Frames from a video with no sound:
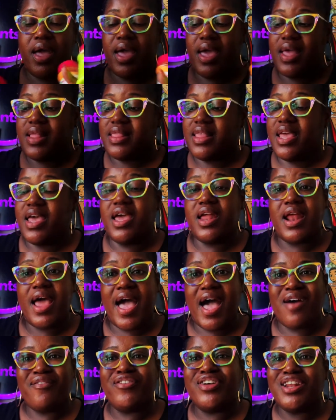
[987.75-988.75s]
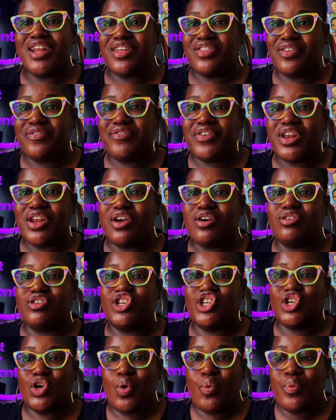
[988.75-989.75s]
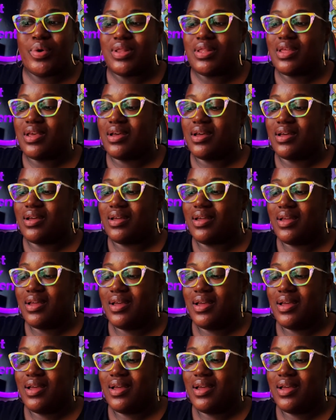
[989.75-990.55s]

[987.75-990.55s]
and then have another video showing the